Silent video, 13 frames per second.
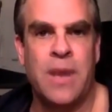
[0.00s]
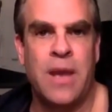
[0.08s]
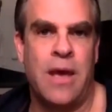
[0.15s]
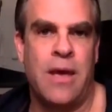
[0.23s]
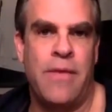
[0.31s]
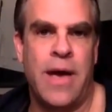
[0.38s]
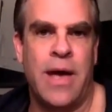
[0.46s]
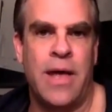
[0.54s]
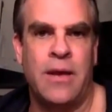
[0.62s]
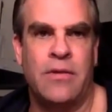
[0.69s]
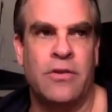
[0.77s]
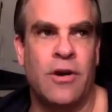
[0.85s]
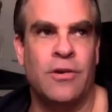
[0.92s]
and that is
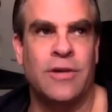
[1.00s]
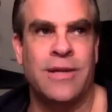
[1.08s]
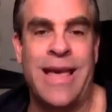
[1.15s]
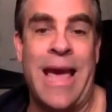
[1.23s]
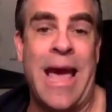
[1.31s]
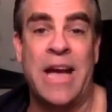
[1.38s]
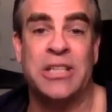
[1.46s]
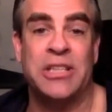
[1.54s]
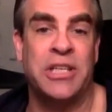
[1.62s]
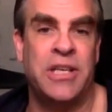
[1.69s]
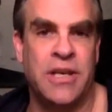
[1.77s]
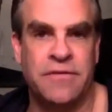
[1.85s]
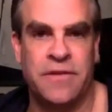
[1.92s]
called cash
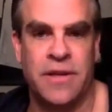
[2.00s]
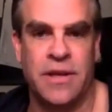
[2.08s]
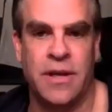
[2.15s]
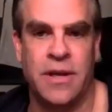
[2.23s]
gifting.